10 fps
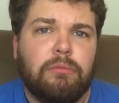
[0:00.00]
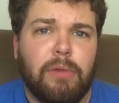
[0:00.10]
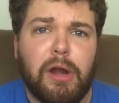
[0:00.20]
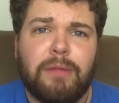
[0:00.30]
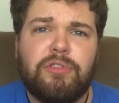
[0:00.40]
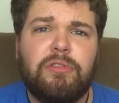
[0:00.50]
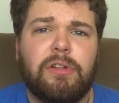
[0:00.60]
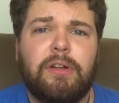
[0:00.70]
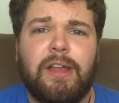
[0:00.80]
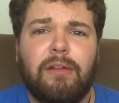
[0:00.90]
Man, I'm so
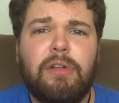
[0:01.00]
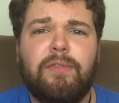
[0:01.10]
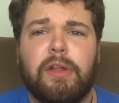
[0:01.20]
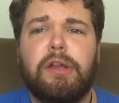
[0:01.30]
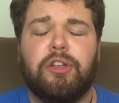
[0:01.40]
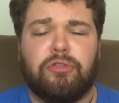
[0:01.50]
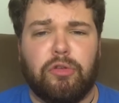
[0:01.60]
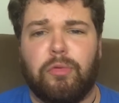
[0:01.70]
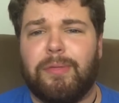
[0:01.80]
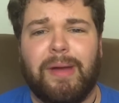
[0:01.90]
lucky. I don't have any
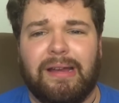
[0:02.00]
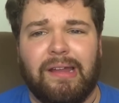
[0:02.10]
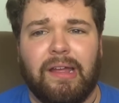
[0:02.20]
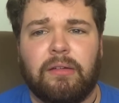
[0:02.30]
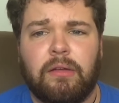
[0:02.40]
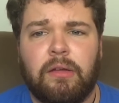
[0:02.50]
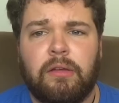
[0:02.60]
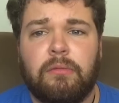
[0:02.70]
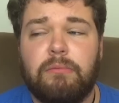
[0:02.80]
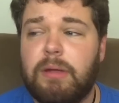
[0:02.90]
issues with my dad.
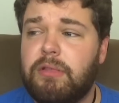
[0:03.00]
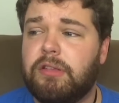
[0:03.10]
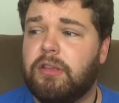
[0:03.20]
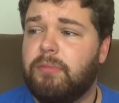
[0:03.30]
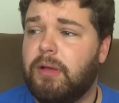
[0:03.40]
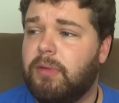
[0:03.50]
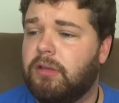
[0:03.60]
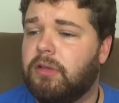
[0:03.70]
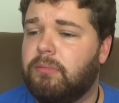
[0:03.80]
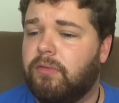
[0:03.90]
Maybe that's because mommy
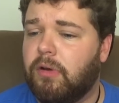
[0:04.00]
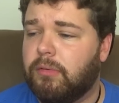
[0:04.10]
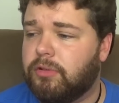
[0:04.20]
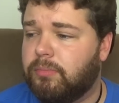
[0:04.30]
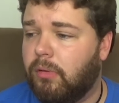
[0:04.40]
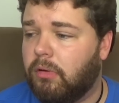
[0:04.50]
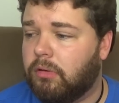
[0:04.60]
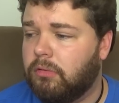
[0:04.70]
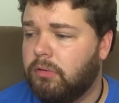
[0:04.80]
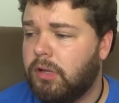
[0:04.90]
is dead before I was
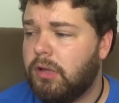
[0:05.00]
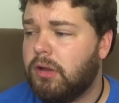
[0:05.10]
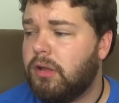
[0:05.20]
born. Oh